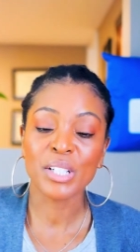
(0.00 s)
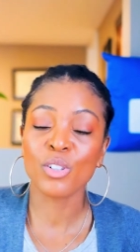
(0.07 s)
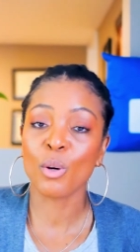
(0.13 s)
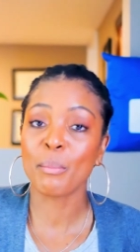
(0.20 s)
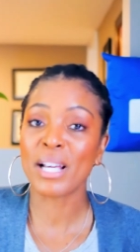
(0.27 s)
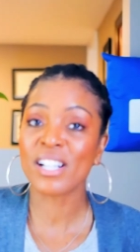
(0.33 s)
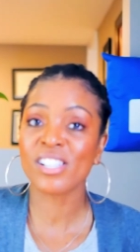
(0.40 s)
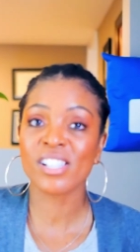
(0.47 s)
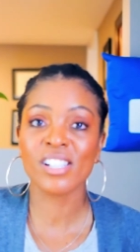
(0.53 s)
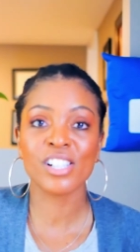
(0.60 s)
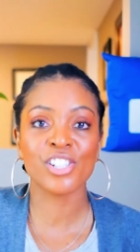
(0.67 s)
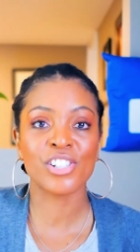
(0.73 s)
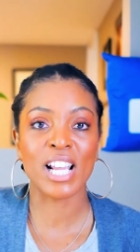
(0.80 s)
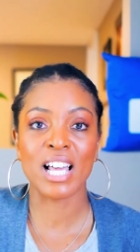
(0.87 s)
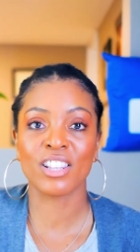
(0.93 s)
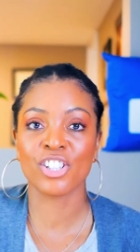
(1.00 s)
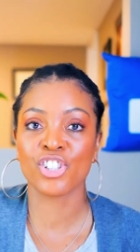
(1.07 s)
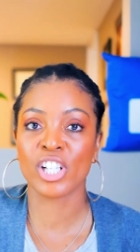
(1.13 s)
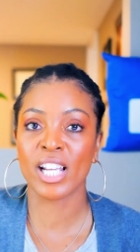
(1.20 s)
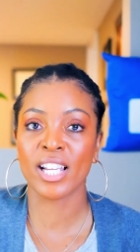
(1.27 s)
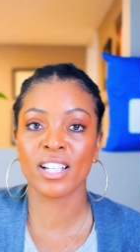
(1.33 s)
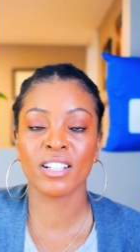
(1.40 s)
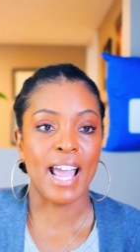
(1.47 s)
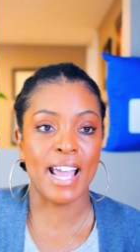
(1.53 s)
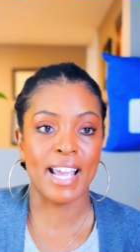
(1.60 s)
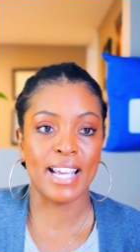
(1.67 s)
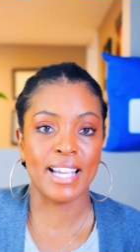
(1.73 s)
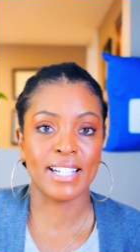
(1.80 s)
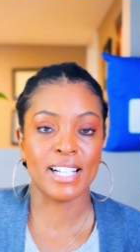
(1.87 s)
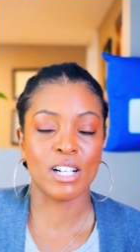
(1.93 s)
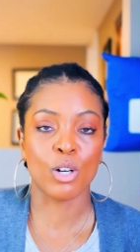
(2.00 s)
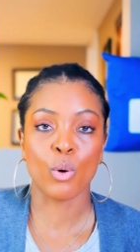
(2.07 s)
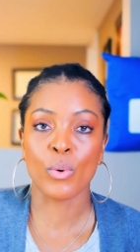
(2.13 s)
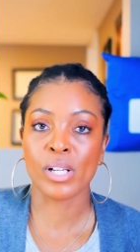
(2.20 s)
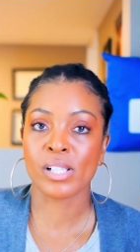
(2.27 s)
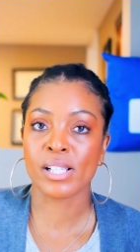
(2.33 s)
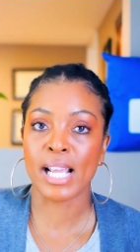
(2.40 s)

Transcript: You know, medicine is challenging and it always